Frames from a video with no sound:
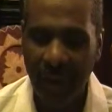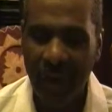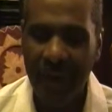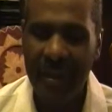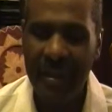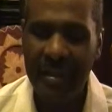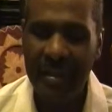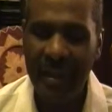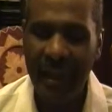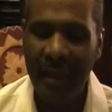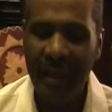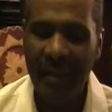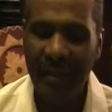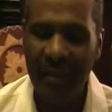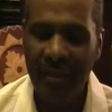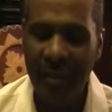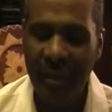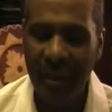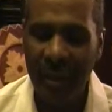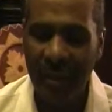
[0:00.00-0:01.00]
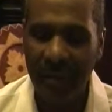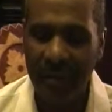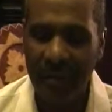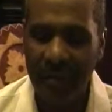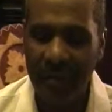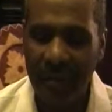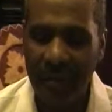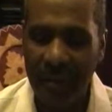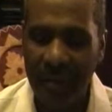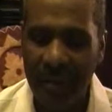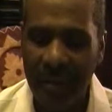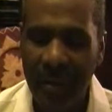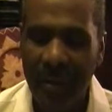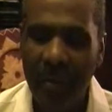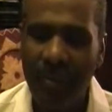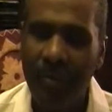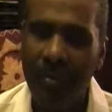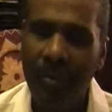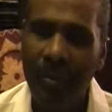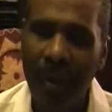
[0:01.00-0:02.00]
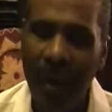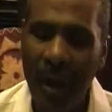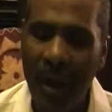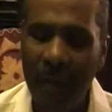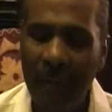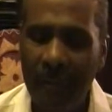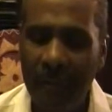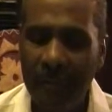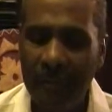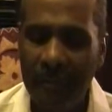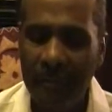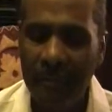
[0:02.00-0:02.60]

And he said unto them, Pray